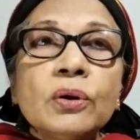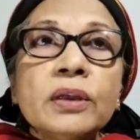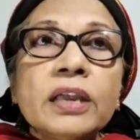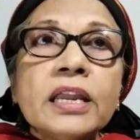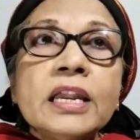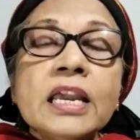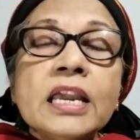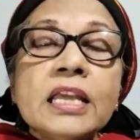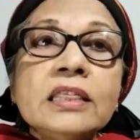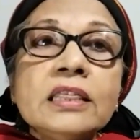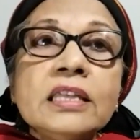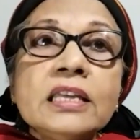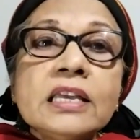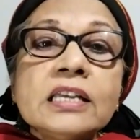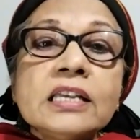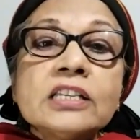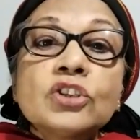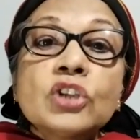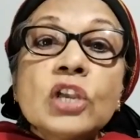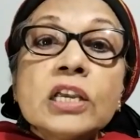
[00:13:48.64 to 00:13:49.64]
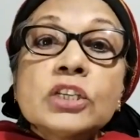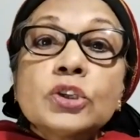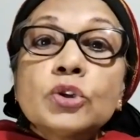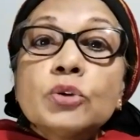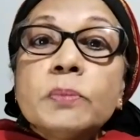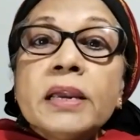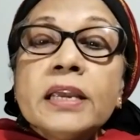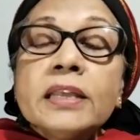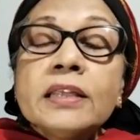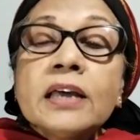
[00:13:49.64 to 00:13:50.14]
Hindi they say
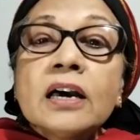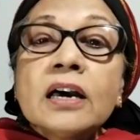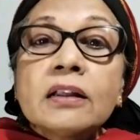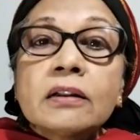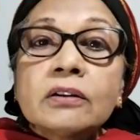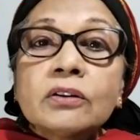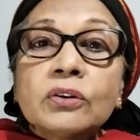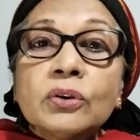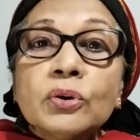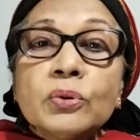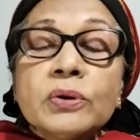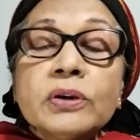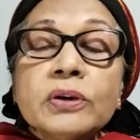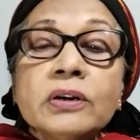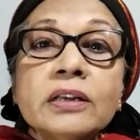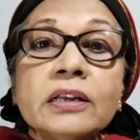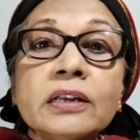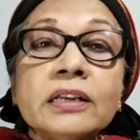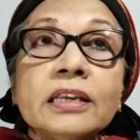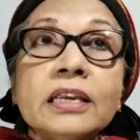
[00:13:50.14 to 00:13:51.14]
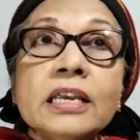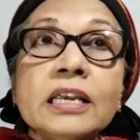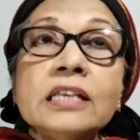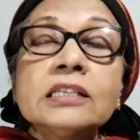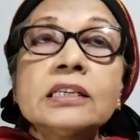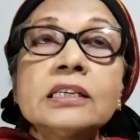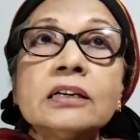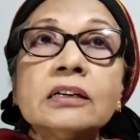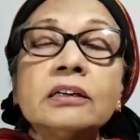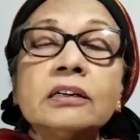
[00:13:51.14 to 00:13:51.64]
Subedar.
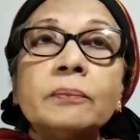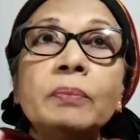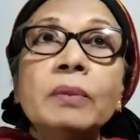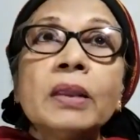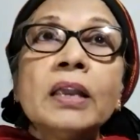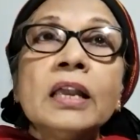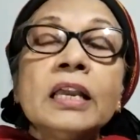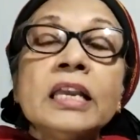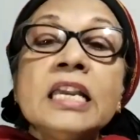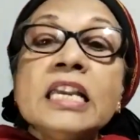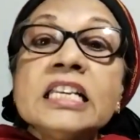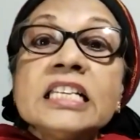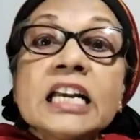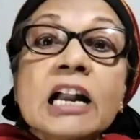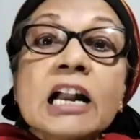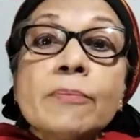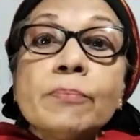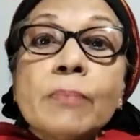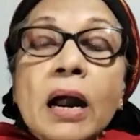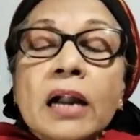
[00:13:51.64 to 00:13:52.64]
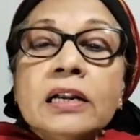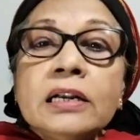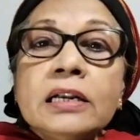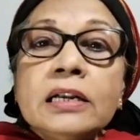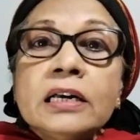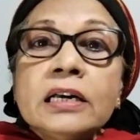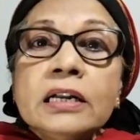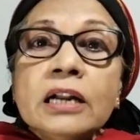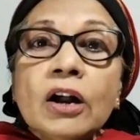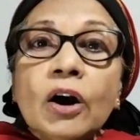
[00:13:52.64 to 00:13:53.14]
He's a
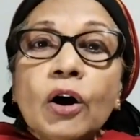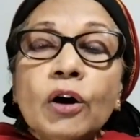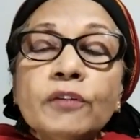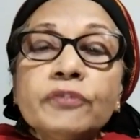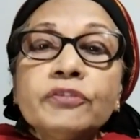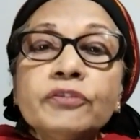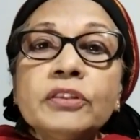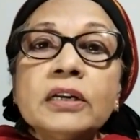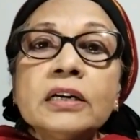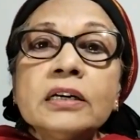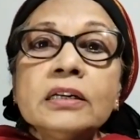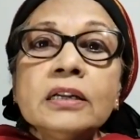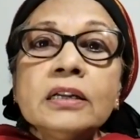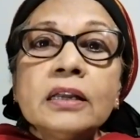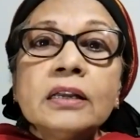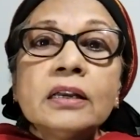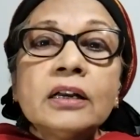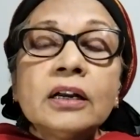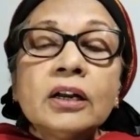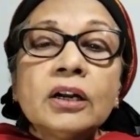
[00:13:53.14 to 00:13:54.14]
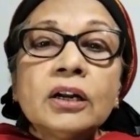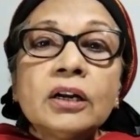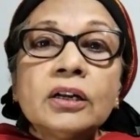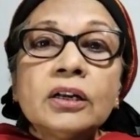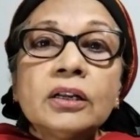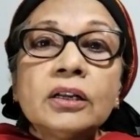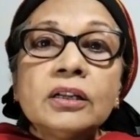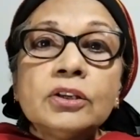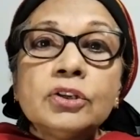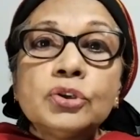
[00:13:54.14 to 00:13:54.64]
commander of the
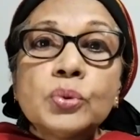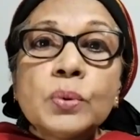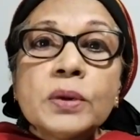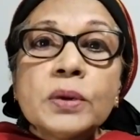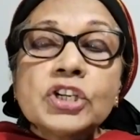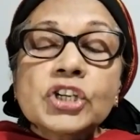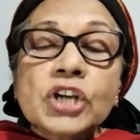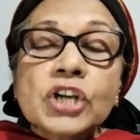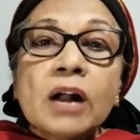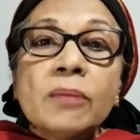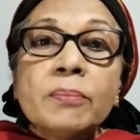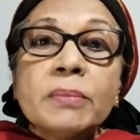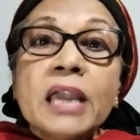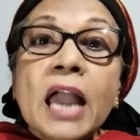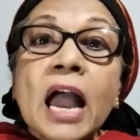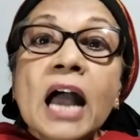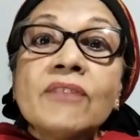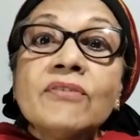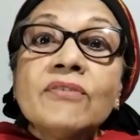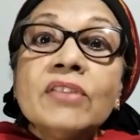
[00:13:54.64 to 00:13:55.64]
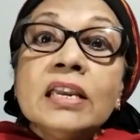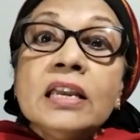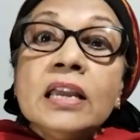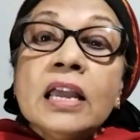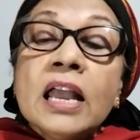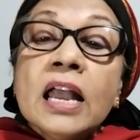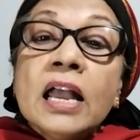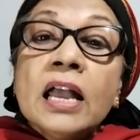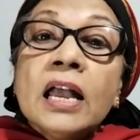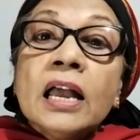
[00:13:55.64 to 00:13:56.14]
Jewish army, having
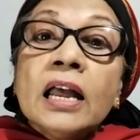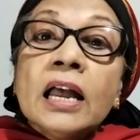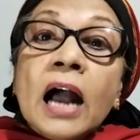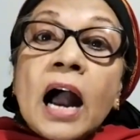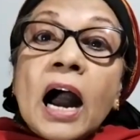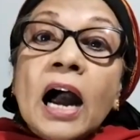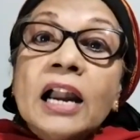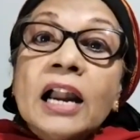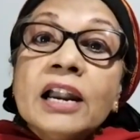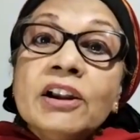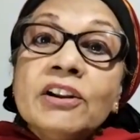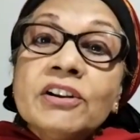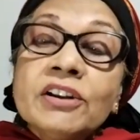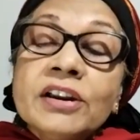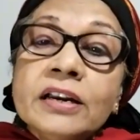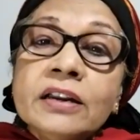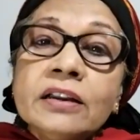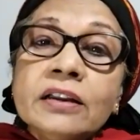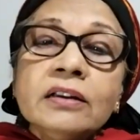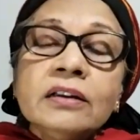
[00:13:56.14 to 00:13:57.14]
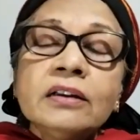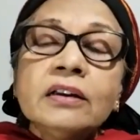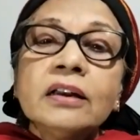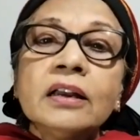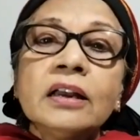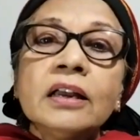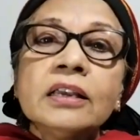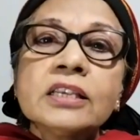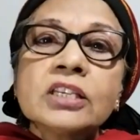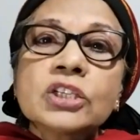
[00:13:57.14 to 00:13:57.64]
100
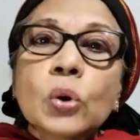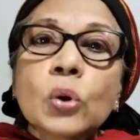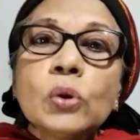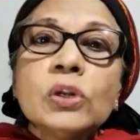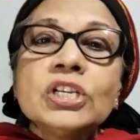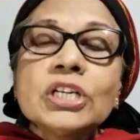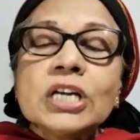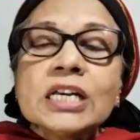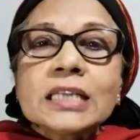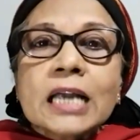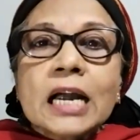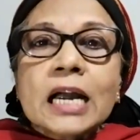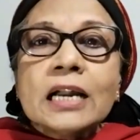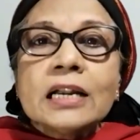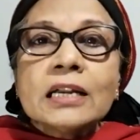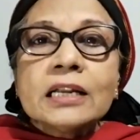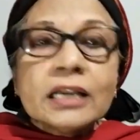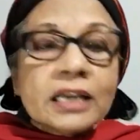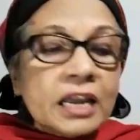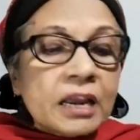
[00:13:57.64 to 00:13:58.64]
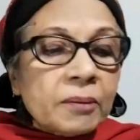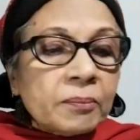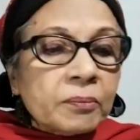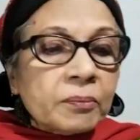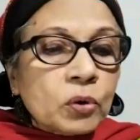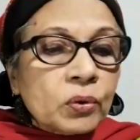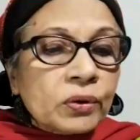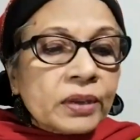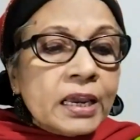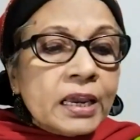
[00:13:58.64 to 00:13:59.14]
soldiers under him.
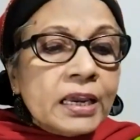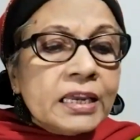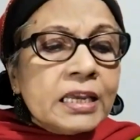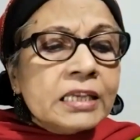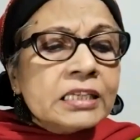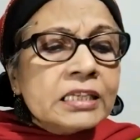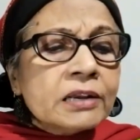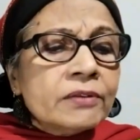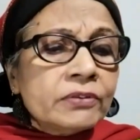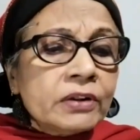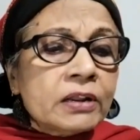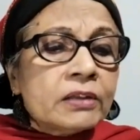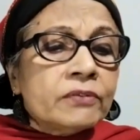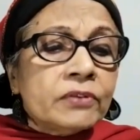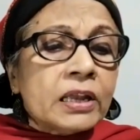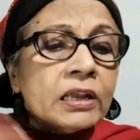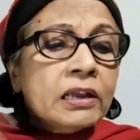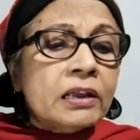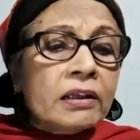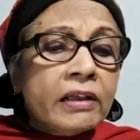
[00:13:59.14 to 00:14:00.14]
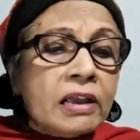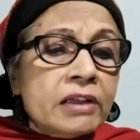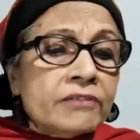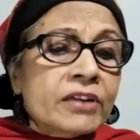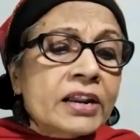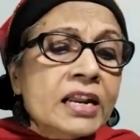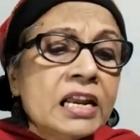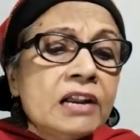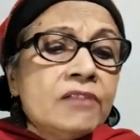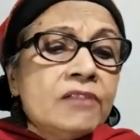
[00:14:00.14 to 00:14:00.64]
Okay, he's a
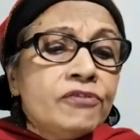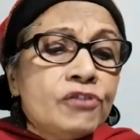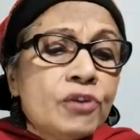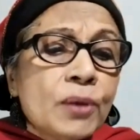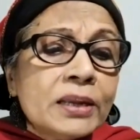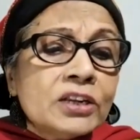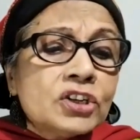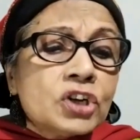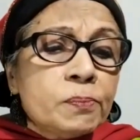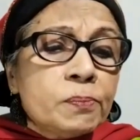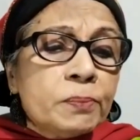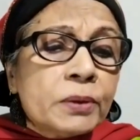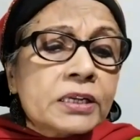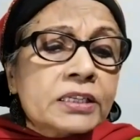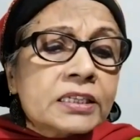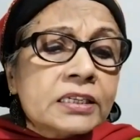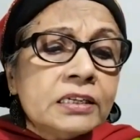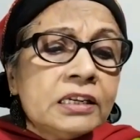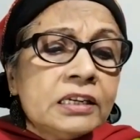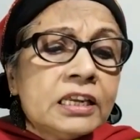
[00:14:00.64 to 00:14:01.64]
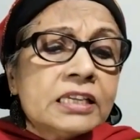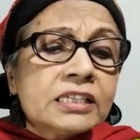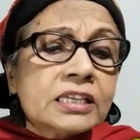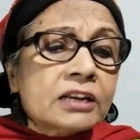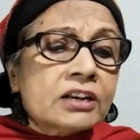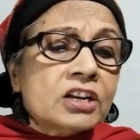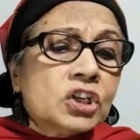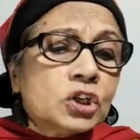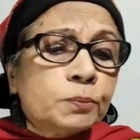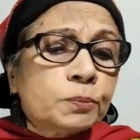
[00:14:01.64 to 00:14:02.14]
very influential person. He's
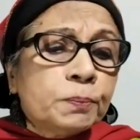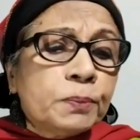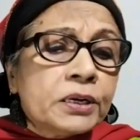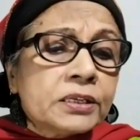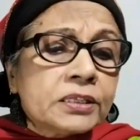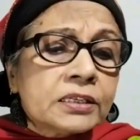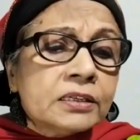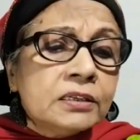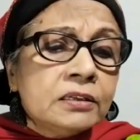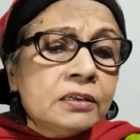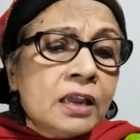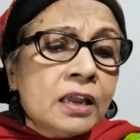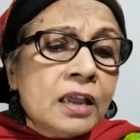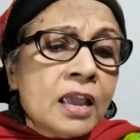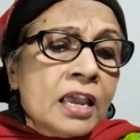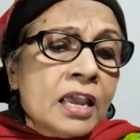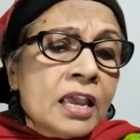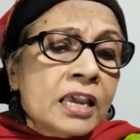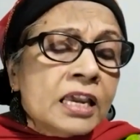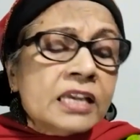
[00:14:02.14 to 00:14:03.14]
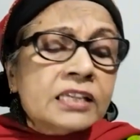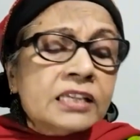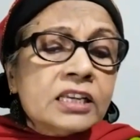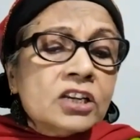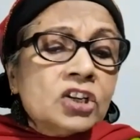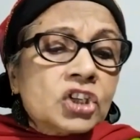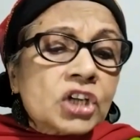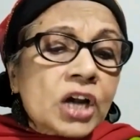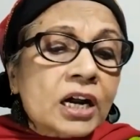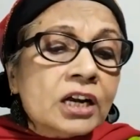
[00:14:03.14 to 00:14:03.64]
a rich person. He's
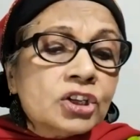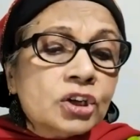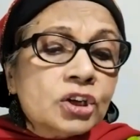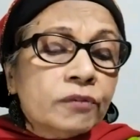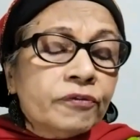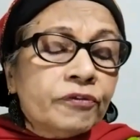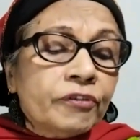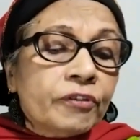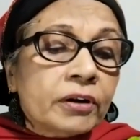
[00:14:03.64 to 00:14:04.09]
in charge of